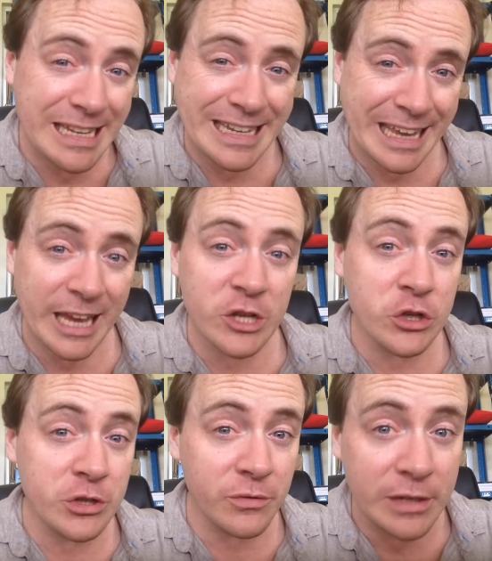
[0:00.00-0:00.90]

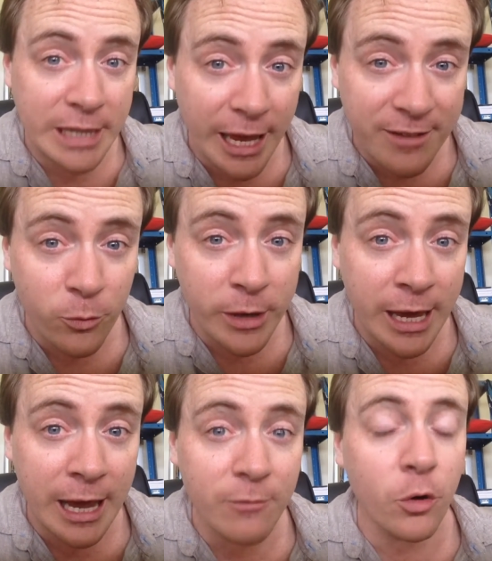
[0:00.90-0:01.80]
indications of life
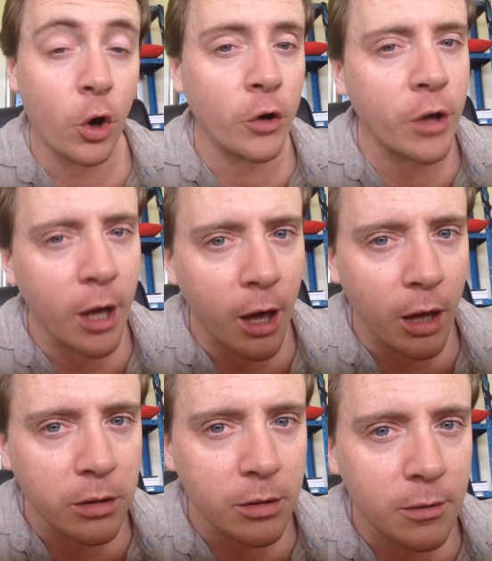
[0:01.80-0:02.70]
we have on
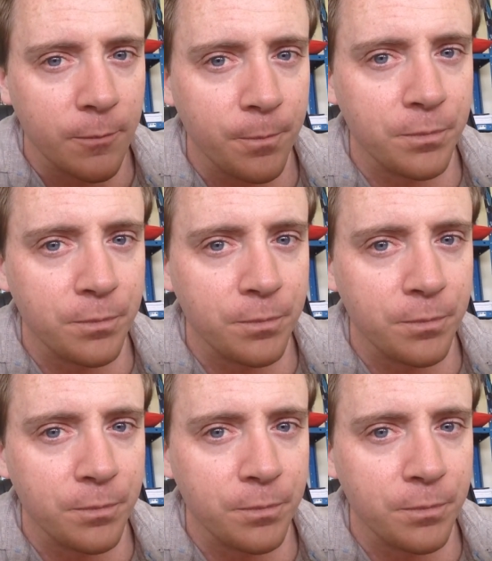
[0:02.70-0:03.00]
Earth.